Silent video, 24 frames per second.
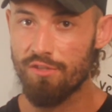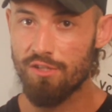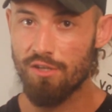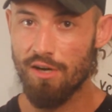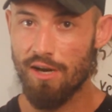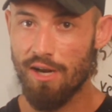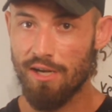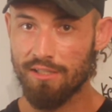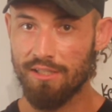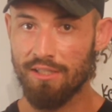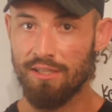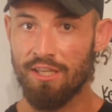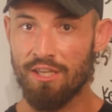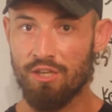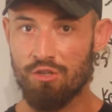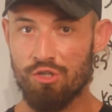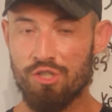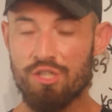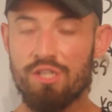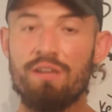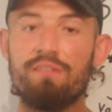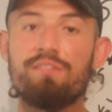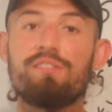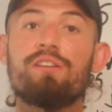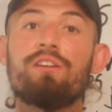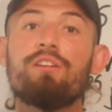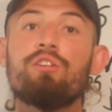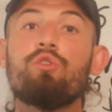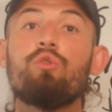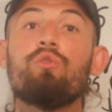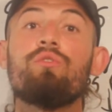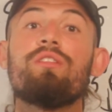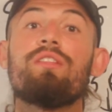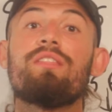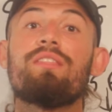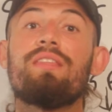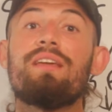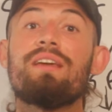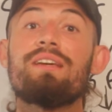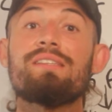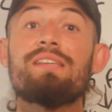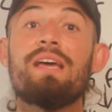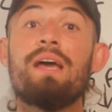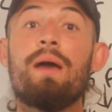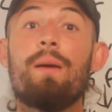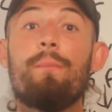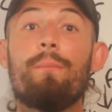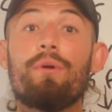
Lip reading: start acting like yourself, start doing the things,